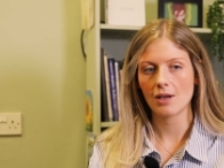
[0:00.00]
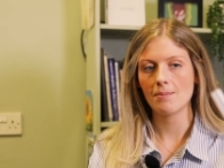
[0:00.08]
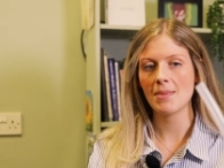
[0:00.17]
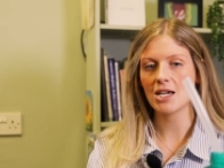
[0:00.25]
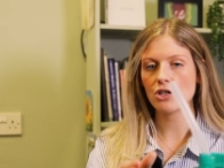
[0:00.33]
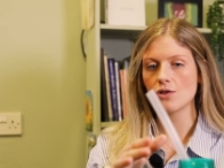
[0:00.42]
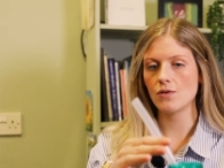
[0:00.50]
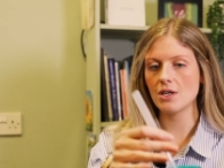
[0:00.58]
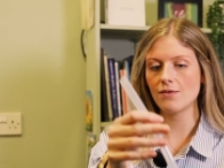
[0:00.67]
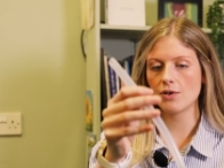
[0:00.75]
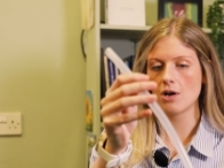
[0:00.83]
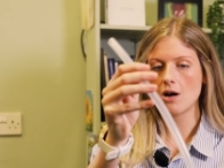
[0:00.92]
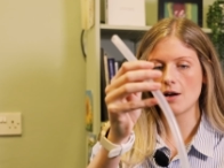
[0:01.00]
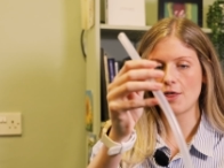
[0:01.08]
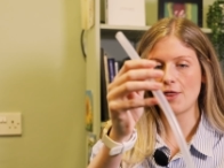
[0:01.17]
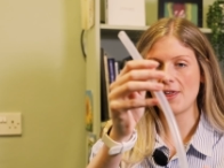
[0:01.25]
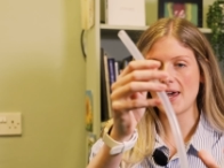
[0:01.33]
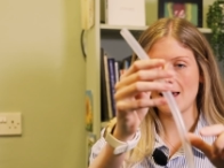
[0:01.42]
make sure you've got a
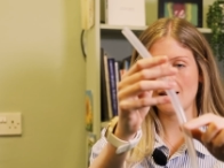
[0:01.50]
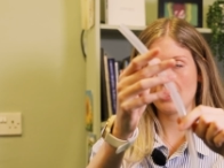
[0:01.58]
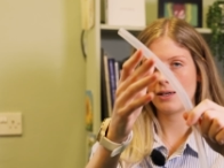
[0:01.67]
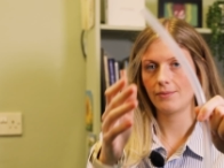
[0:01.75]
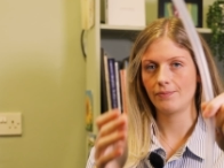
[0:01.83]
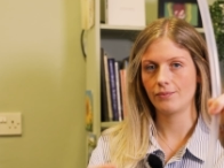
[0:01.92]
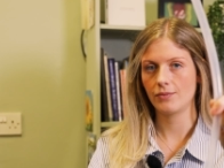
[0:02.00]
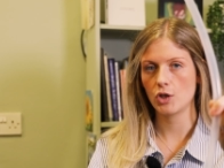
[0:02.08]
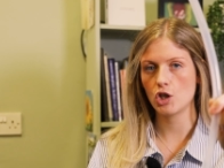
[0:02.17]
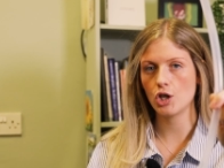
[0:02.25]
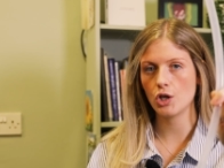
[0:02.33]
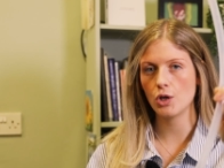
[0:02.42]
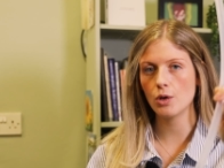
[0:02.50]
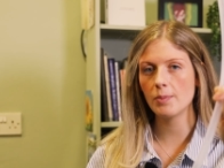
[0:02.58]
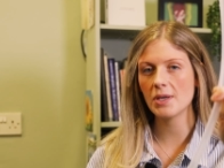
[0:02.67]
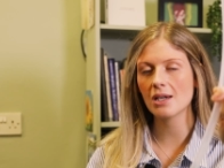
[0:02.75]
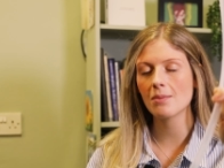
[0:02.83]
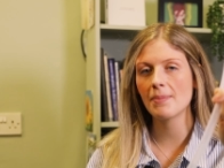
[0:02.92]
thick
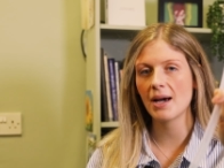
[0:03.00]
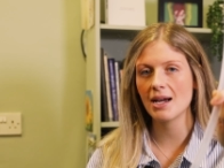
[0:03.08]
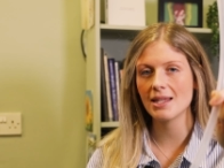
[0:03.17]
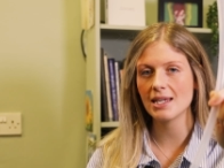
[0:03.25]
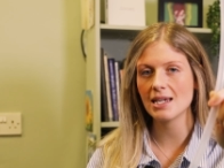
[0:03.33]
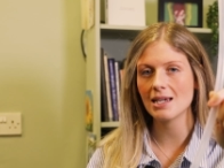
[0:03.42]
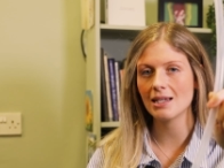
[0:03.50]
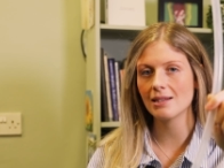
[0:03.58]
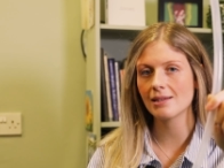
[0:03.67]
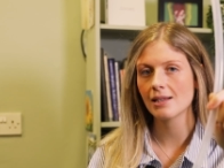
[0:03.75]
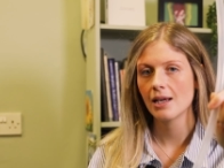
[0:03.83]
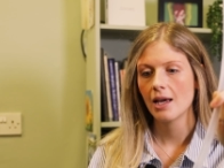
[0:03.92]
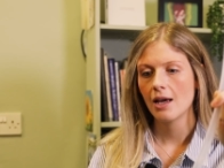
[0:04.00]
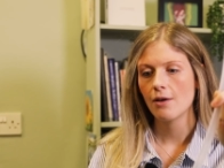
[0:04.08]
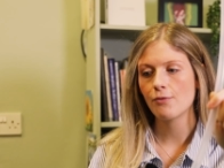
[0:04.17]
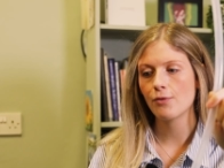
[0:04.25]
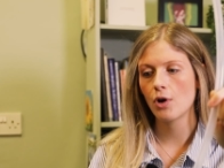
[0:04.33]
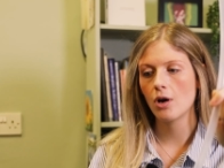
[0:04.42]
tube. You can buy these
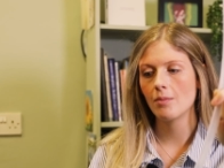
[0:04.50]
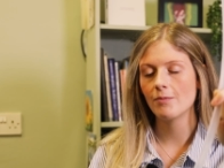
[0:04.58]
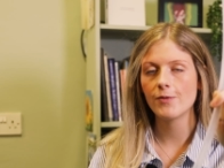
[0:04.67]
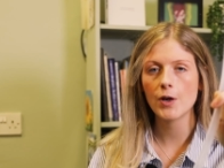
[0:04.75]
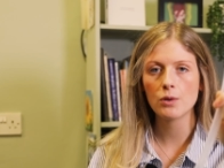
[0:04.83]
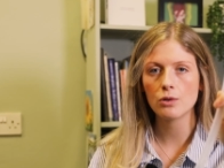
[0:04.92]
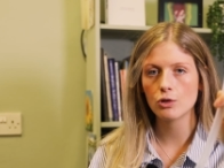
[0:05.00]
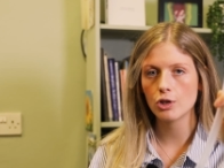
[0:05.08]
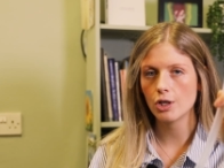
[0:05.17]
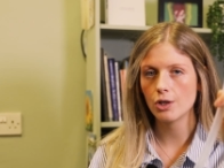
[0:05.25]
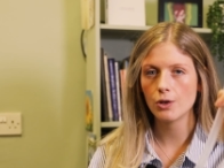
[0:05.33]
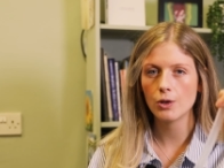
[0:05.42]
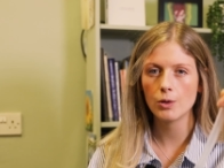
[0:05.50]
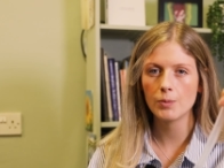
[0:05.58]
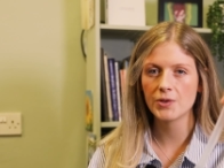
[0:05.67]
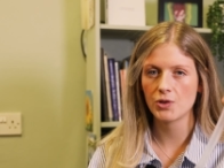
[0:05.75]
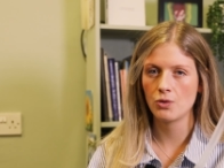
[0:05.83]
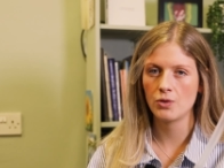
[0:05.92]
from Vocal
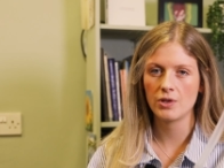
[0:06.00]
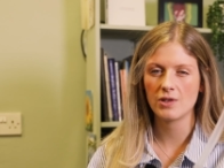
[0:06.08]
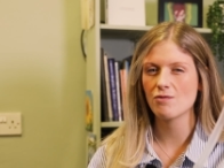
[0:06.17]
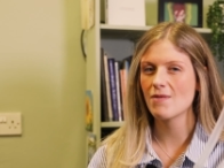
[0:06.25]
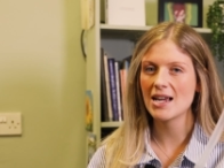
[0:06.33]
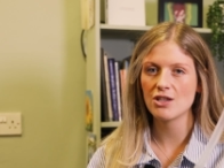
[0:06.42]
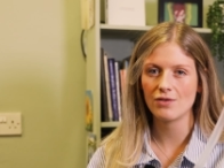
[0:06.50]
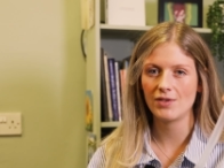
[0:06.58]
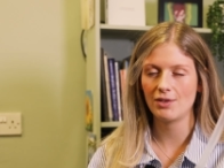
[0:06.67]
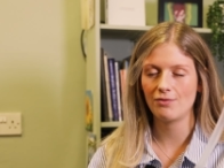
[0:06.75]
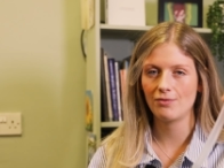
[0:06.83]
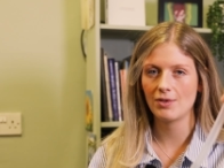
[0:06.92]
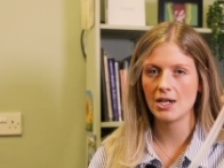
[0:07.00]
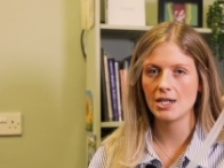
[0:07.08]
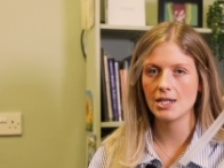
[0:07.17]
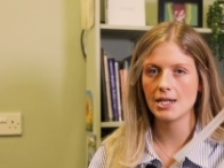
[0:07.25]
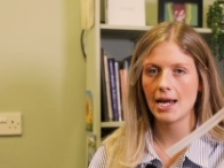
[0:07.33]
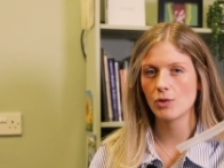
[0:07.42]
Tubes, or there's a range of
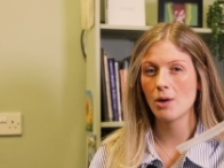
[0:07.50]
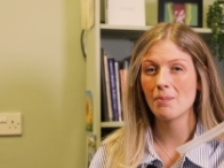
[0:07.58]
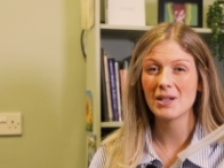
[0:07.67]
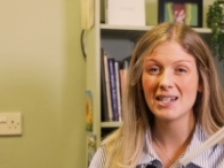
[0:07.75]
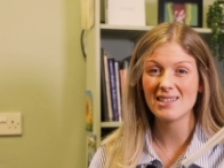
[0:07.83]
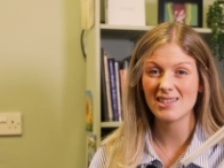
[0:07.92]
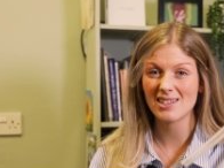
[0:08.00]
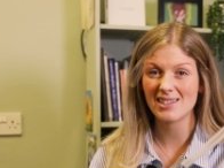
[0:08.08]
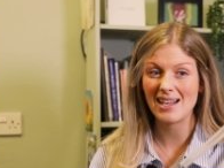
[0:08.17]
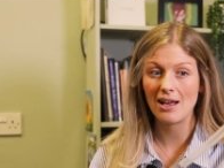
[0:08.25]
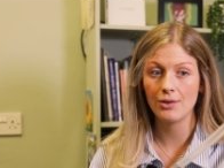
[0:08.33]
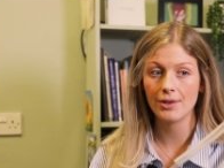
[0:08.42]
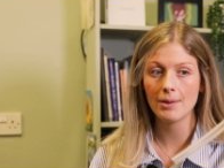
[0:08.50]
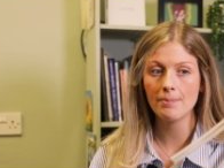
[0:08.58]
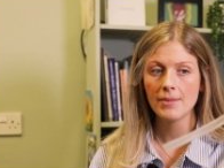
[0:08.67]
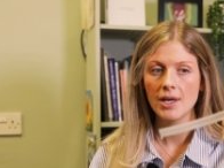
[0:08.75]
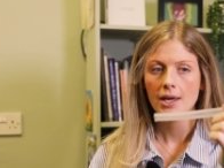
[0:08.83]
different companies that sell them.